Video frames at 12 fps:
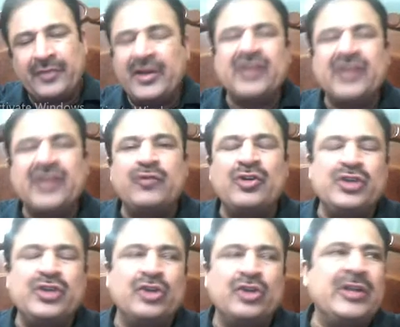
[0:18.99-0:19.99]
it's for
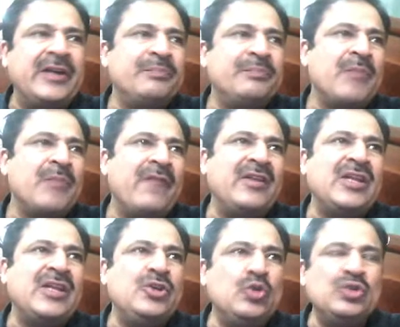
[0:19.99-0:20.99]
sure that when the
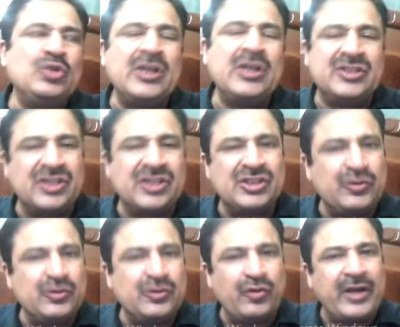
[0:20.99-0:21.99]
user searches
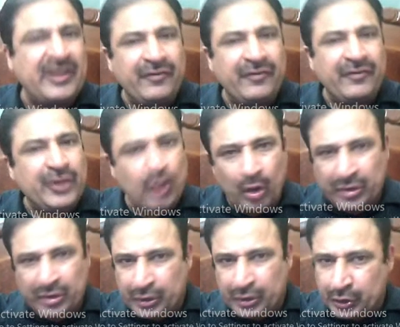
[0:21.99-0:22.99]
for any video on
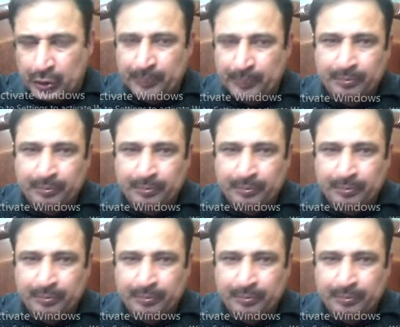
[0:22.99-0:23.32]
YouTube,